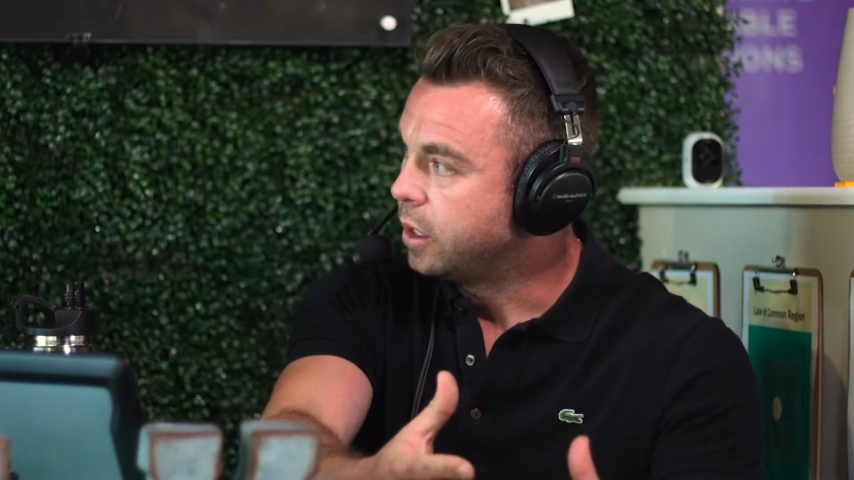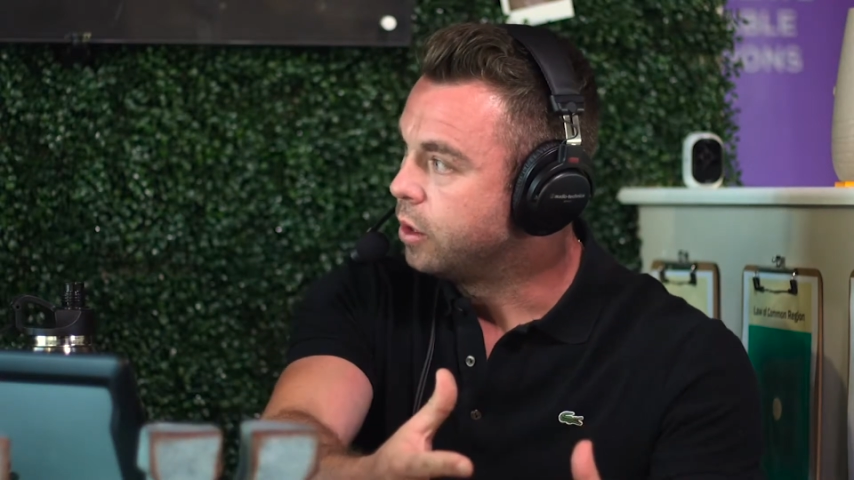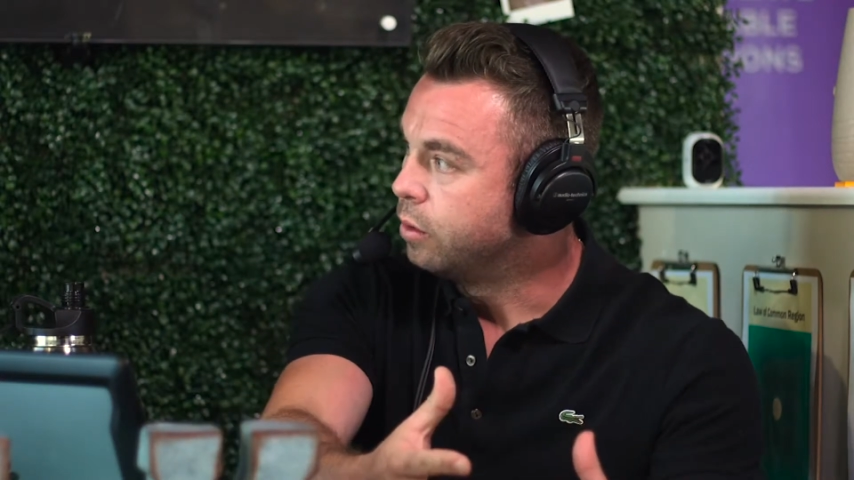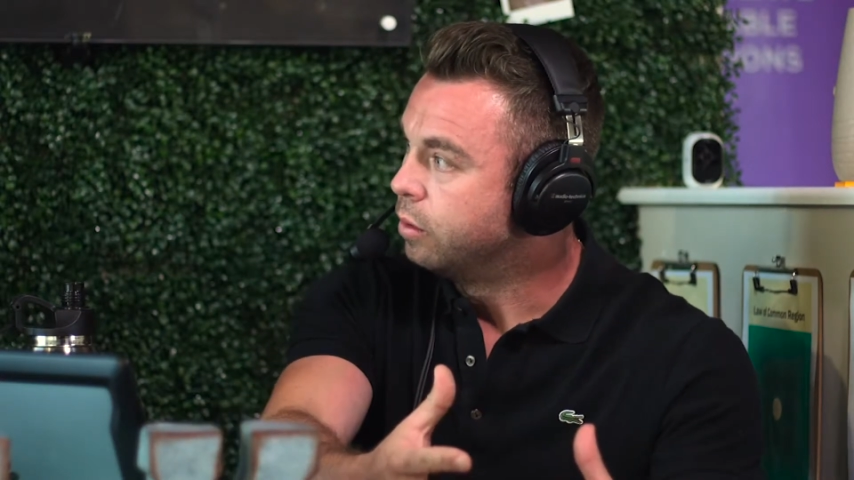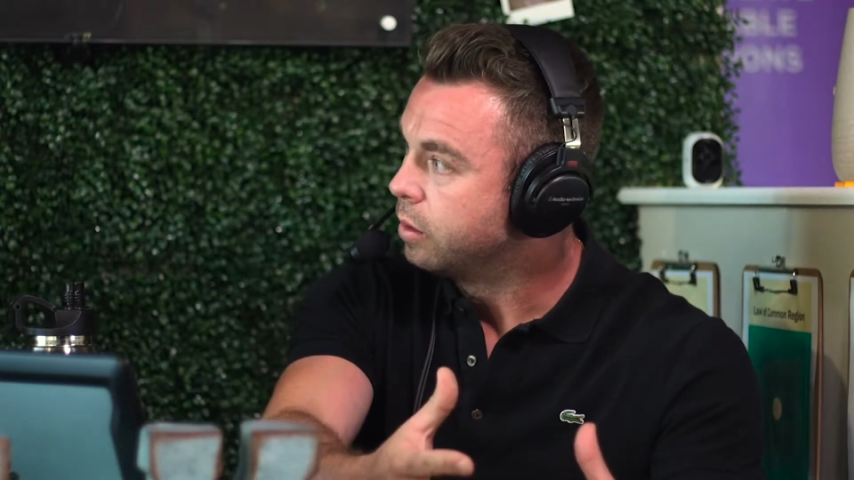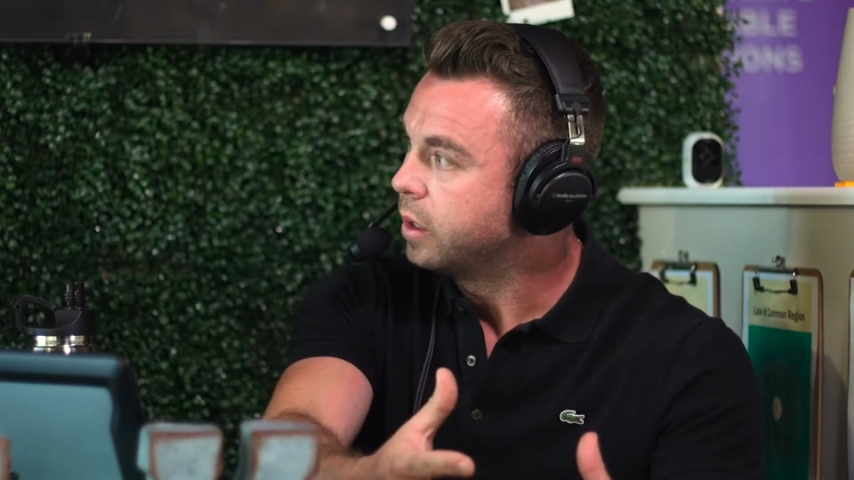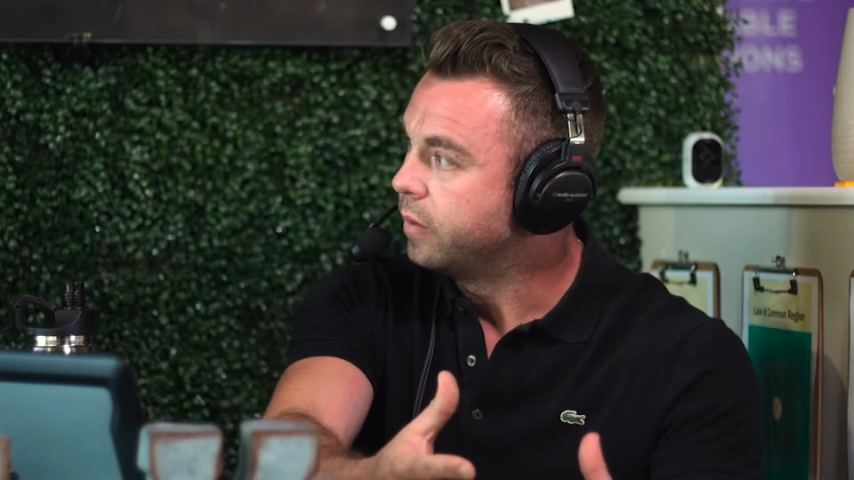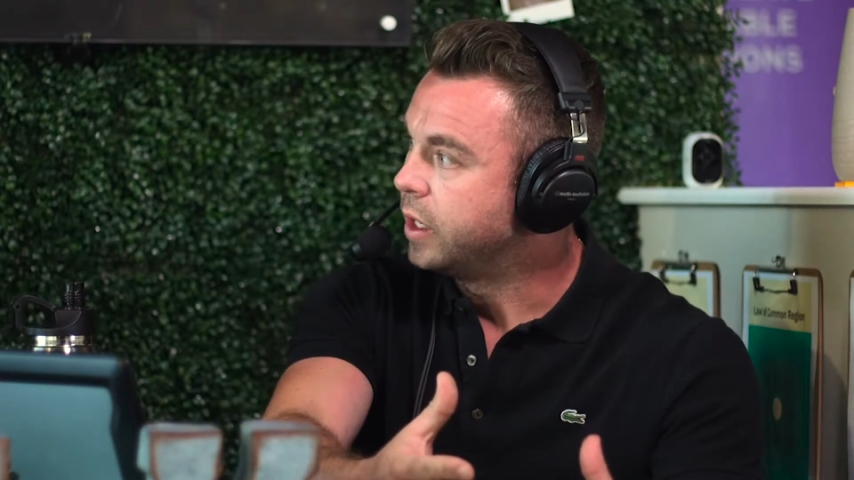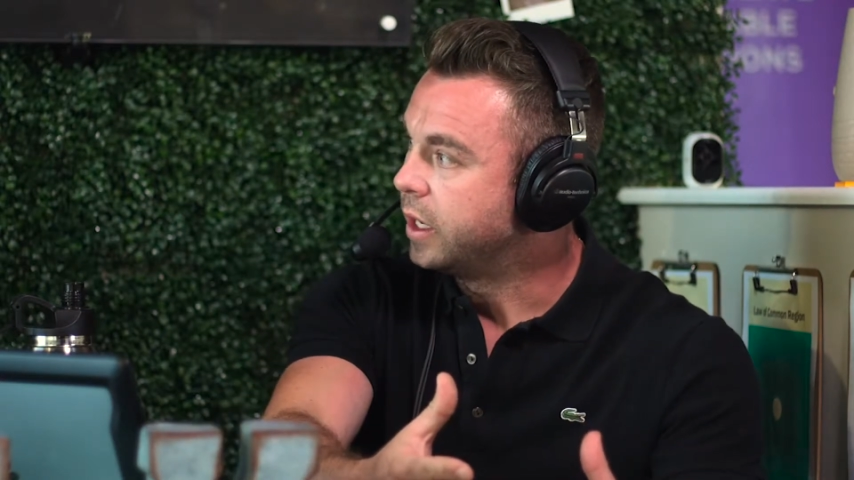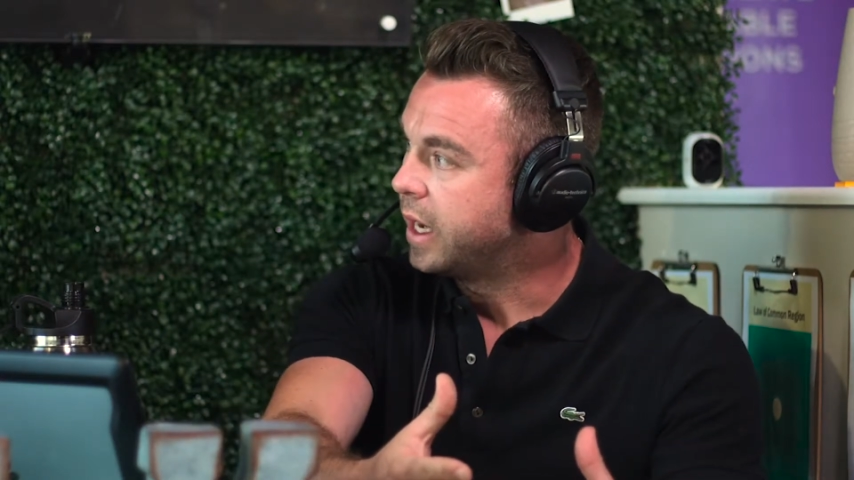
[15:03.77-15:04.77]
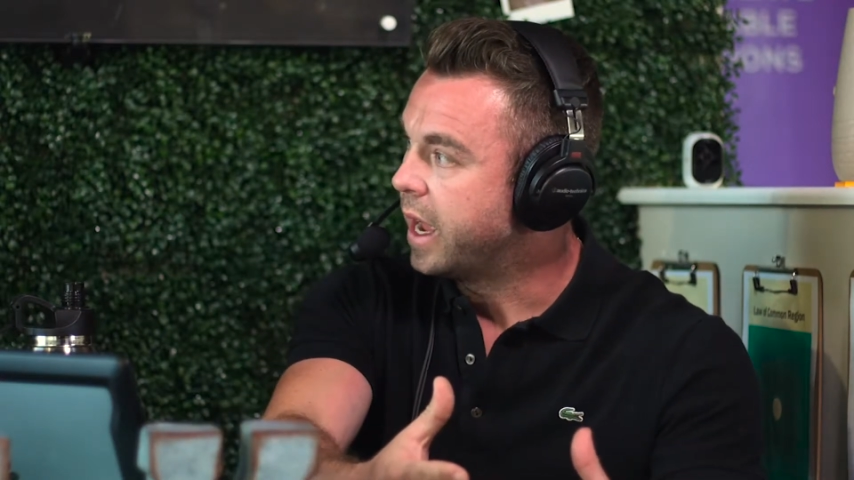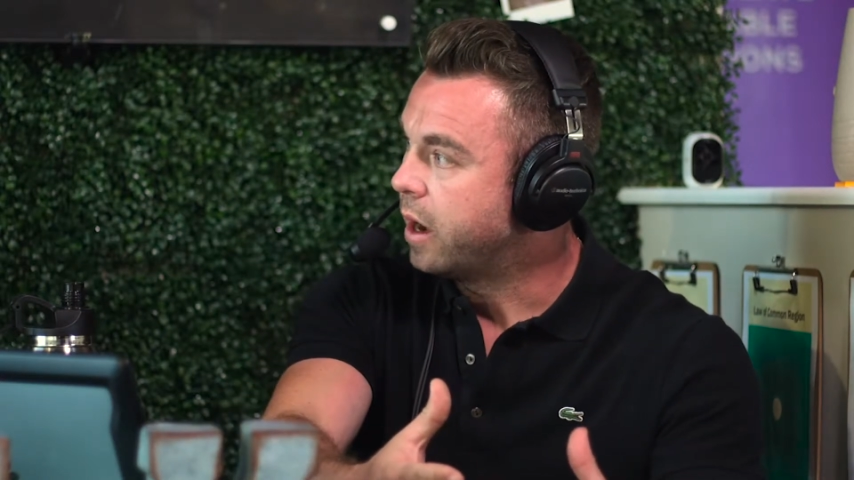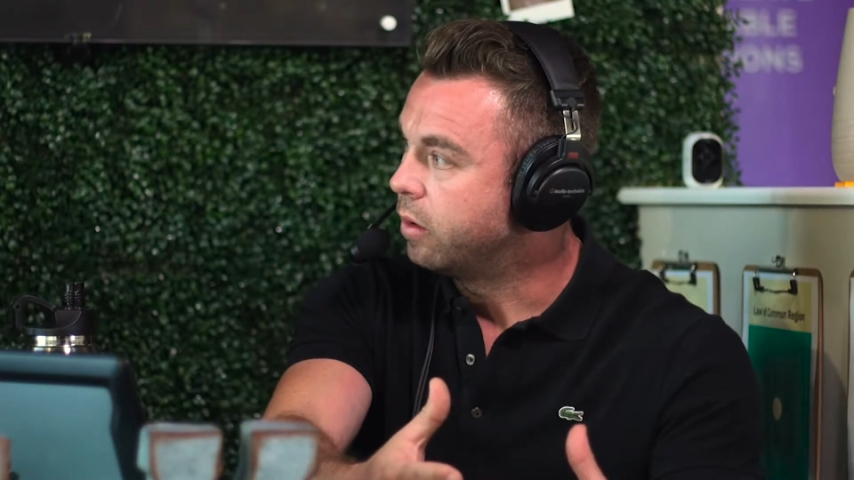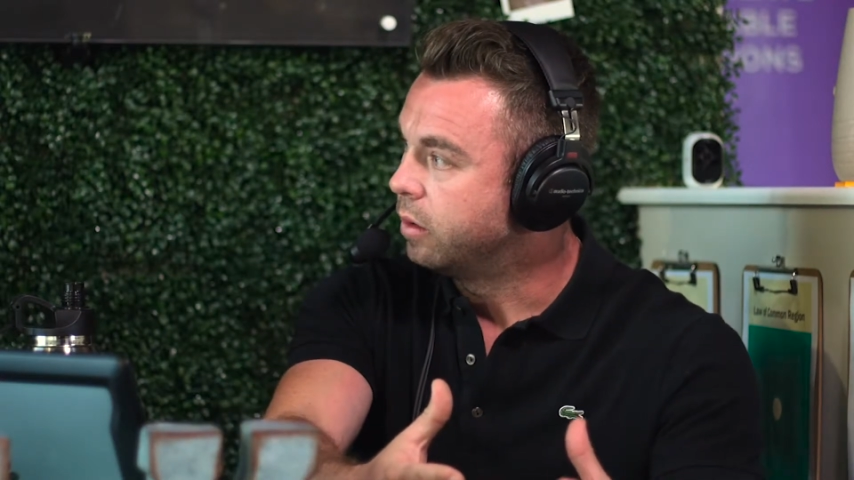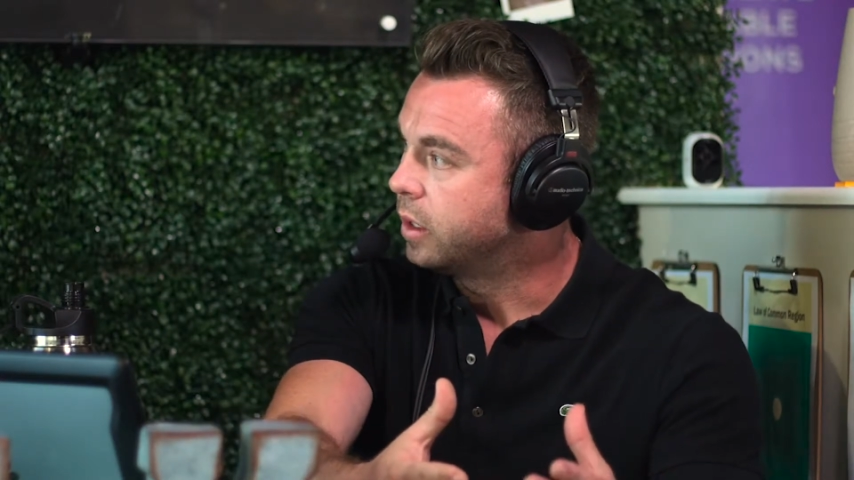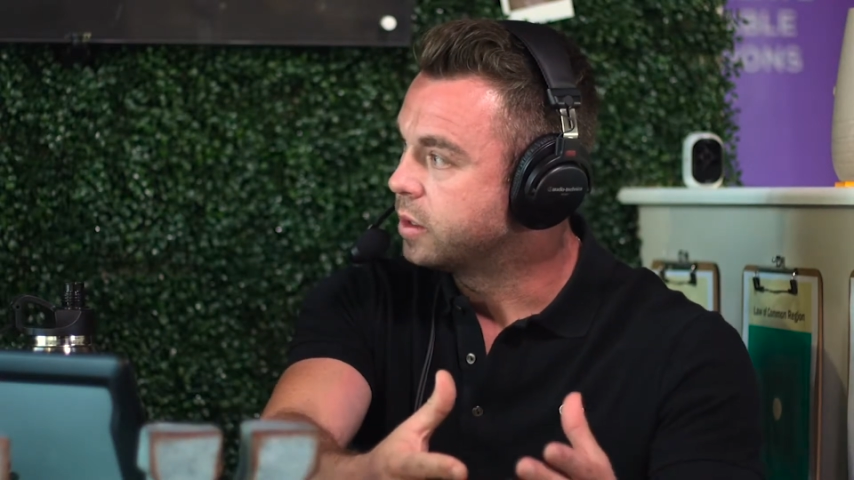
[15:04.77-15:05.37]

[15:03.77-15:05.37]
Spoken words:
you have done now.